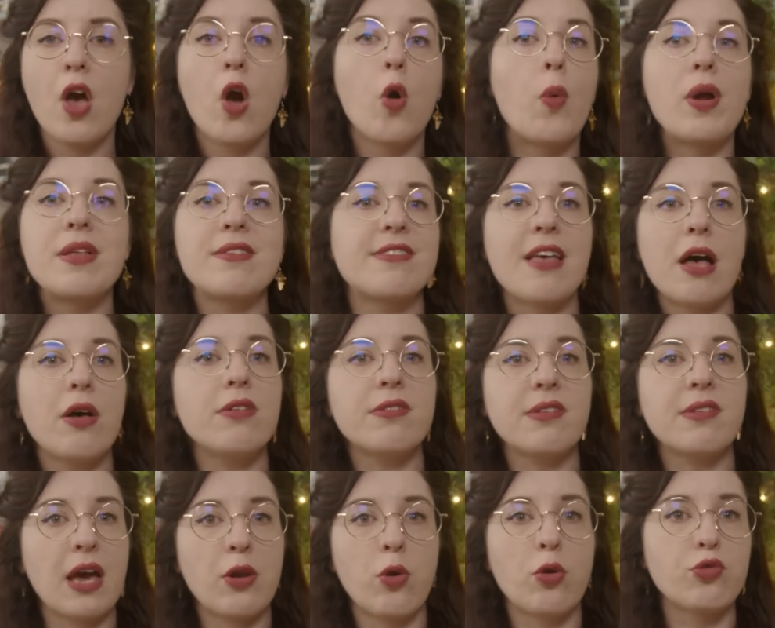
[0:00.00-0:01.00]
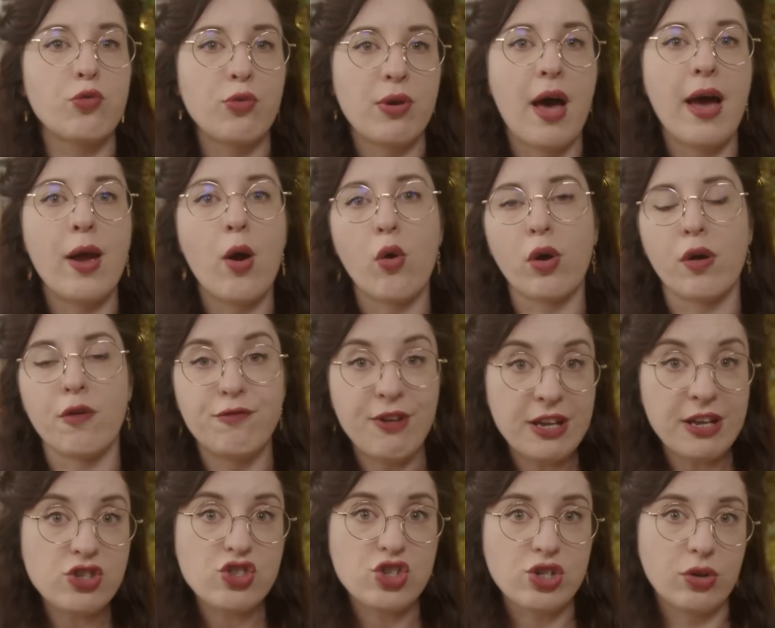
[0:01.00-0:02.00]
When cells cannot rely on
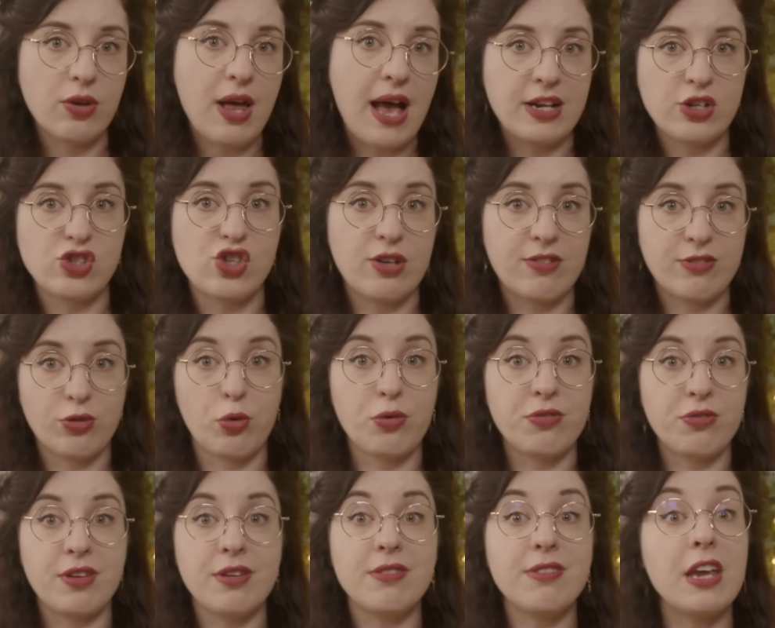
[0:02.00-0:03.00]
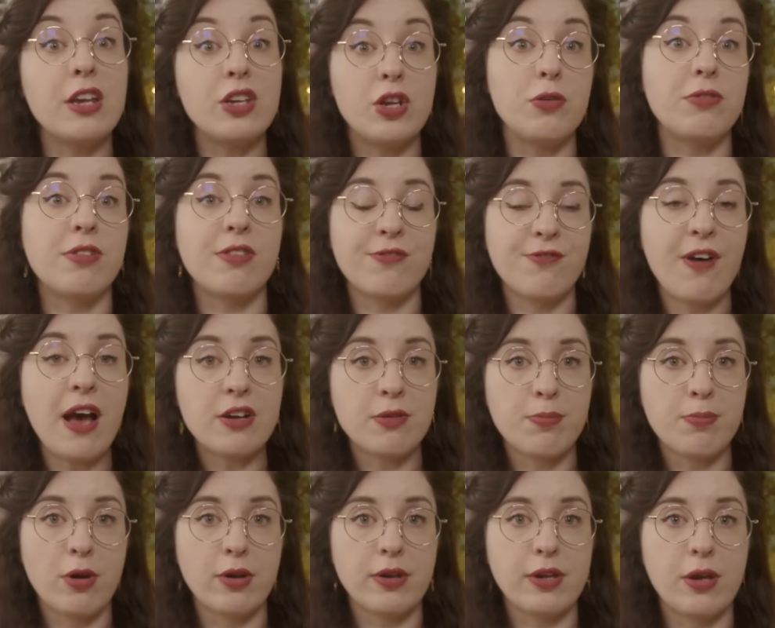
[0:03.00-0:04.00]
conventional energy sources, it uses fat
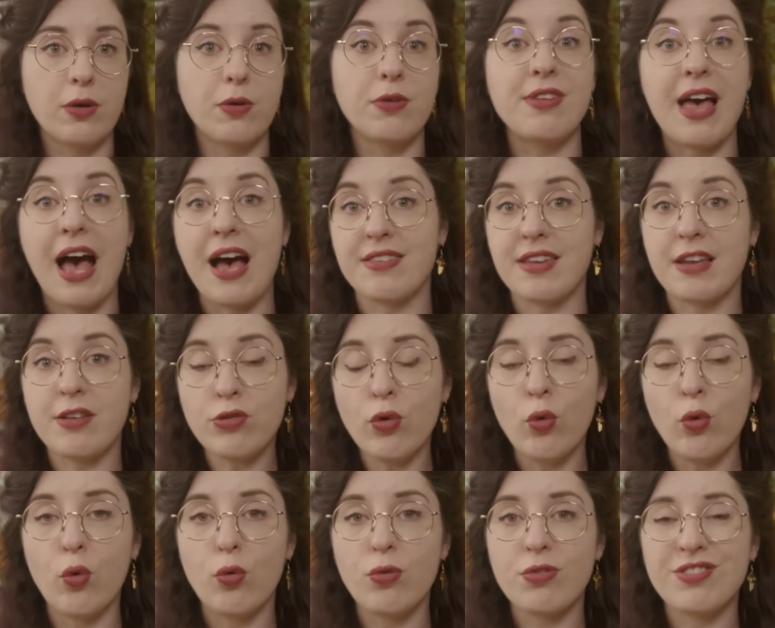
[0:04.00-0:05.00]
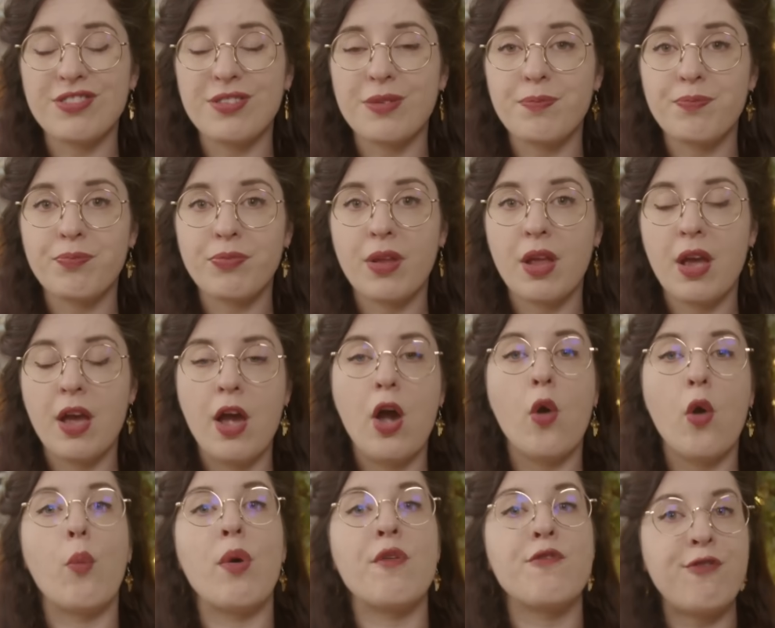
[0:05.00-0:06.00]
molecules as a source.
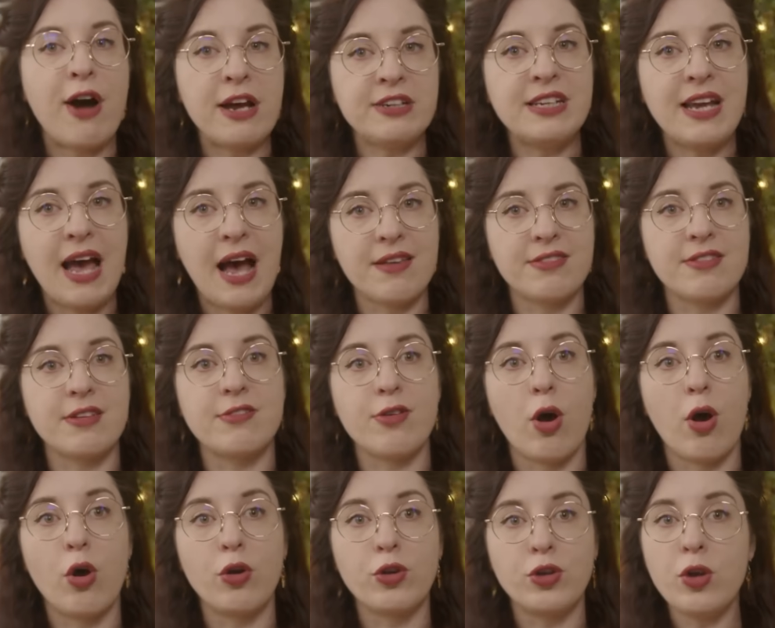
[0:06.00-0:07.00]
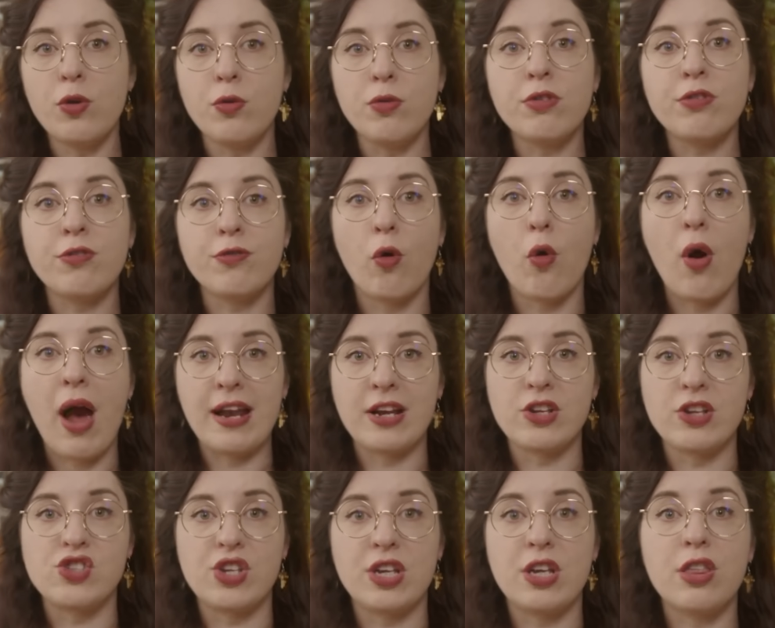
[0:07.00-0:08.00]
When fatty acids are used for
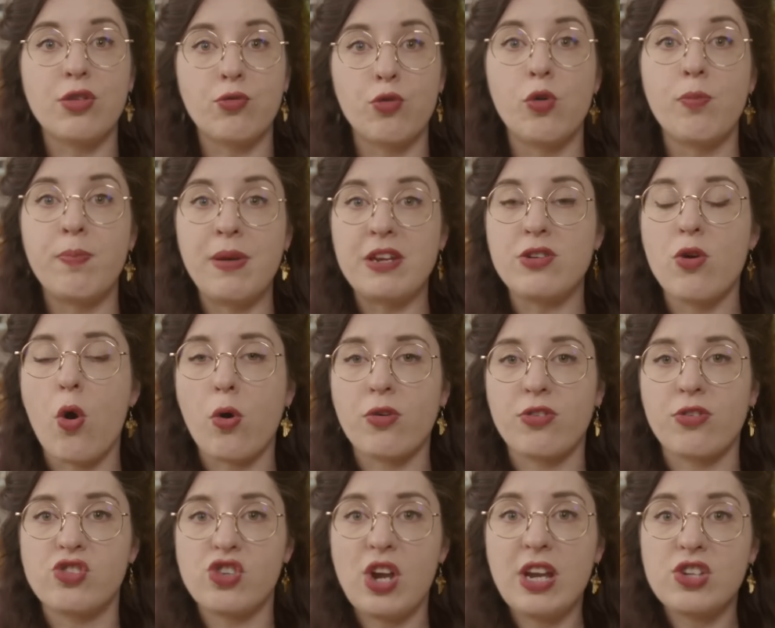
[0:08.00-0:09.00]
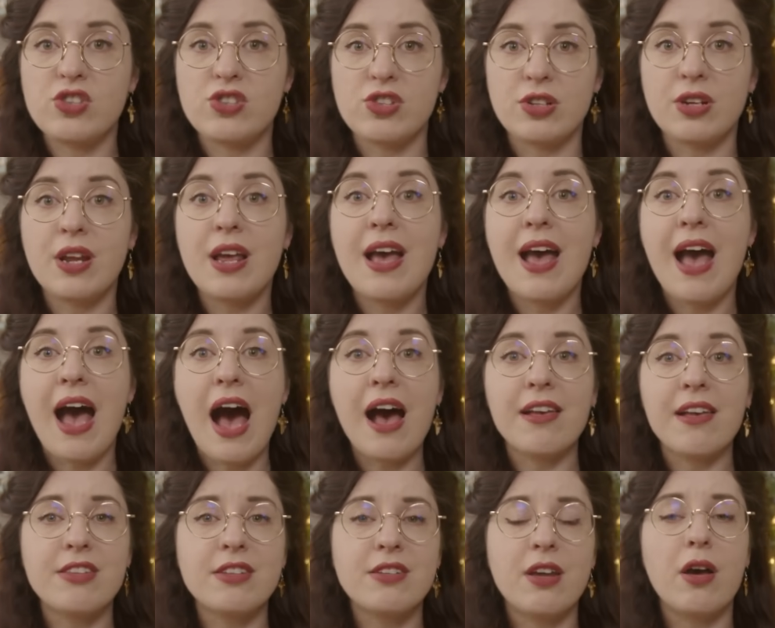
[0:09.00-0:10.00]
energy through beta oxidation,
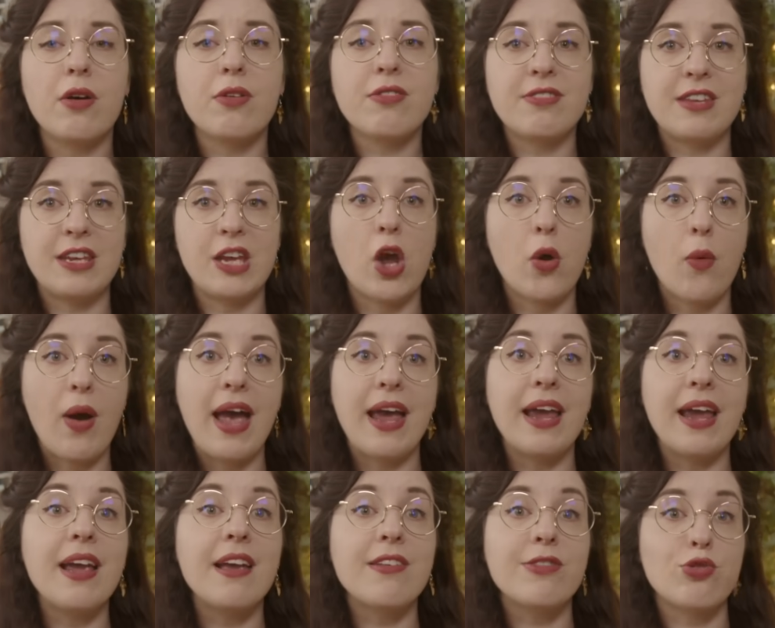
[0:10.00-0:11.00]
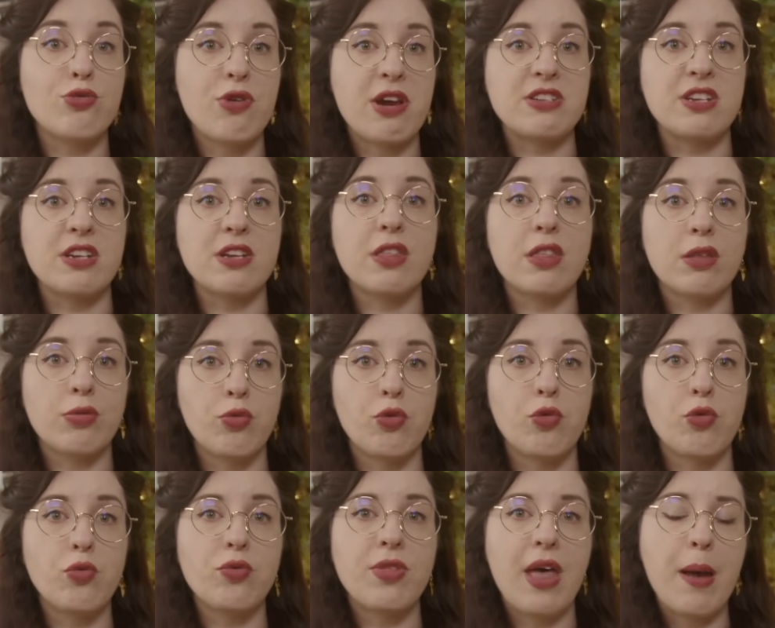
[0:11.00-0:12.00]
Acetyl CoA is created
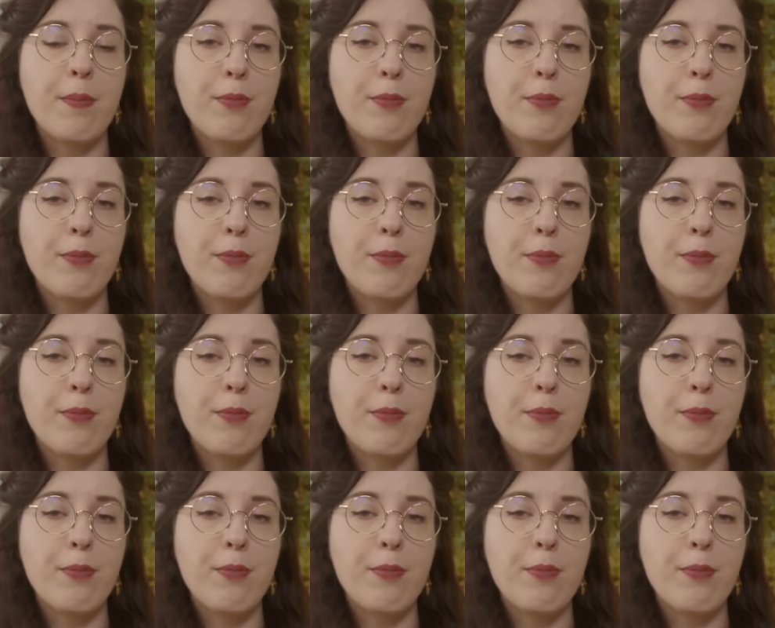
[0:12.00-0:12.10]
through their